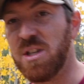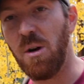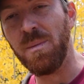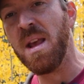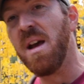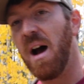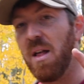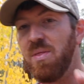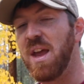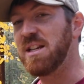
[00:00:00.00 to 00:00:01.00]
So
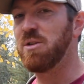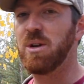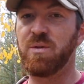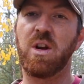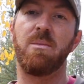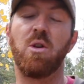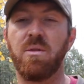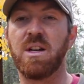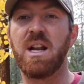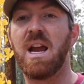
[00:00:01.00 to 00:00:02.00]
uh, thanks so much for coming
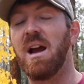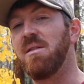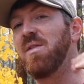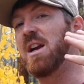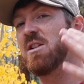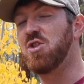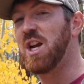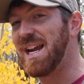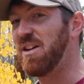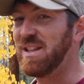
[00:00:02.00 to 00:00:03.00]
over today. I invite you to
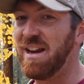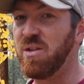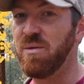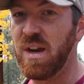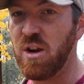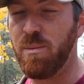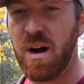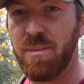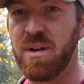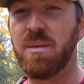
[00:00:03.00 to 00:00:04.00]
check out the other video
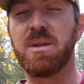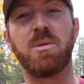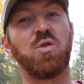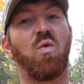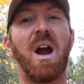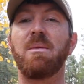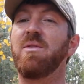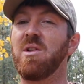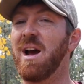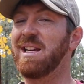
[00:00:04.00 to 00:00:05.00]
popping up. Subscribe
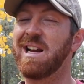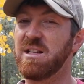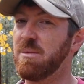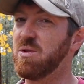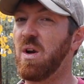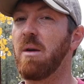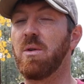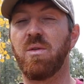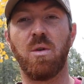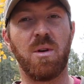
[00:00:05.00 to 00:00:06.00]
if you're not yet a subscriber.
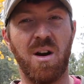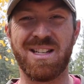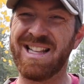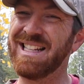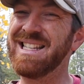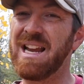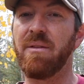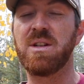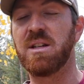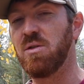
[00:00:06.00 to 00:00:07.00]
We throw up content like this
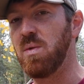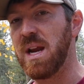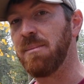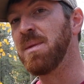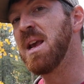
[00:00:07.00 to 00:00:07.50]
every single week.